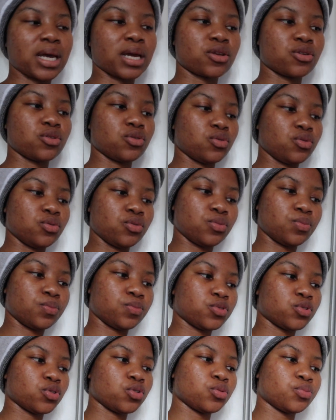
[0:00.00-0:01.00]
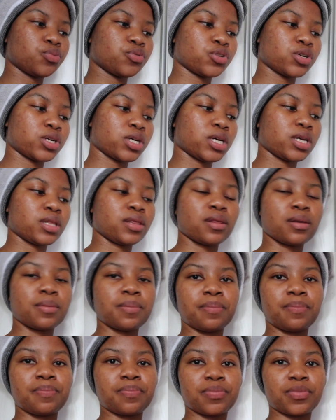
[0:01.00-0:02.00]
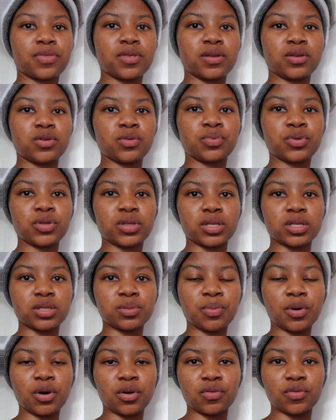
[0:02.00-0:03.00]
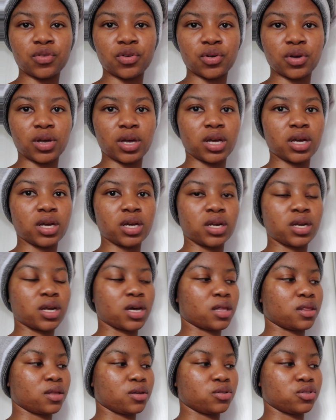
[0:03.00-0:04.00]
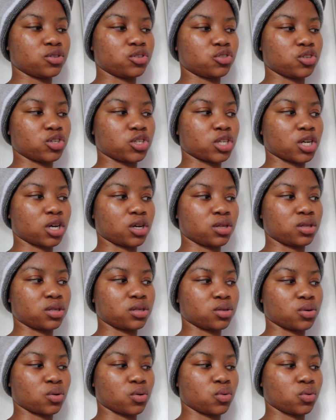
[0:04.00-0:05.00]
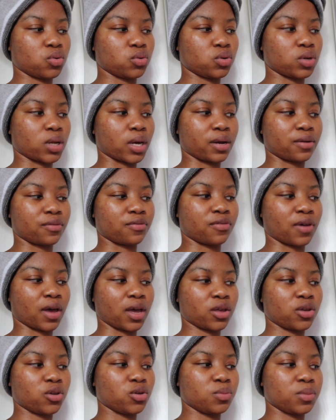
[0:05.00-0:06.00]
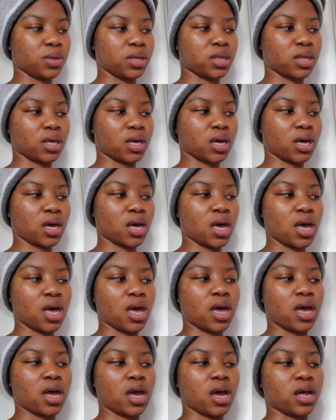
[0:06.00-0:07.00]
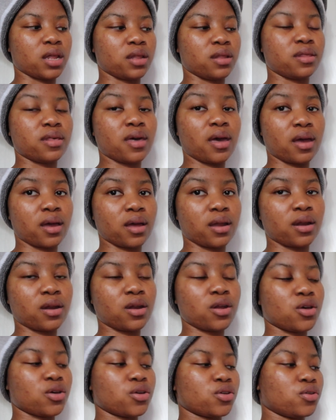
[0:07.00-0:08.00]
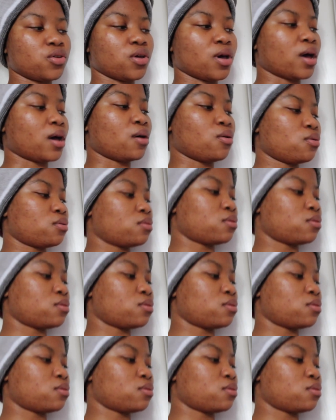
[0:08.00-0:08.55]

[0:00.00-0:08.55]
you, so you put in you put this part over your head and then you stretch out this whole like vacuumy thing, and then you have,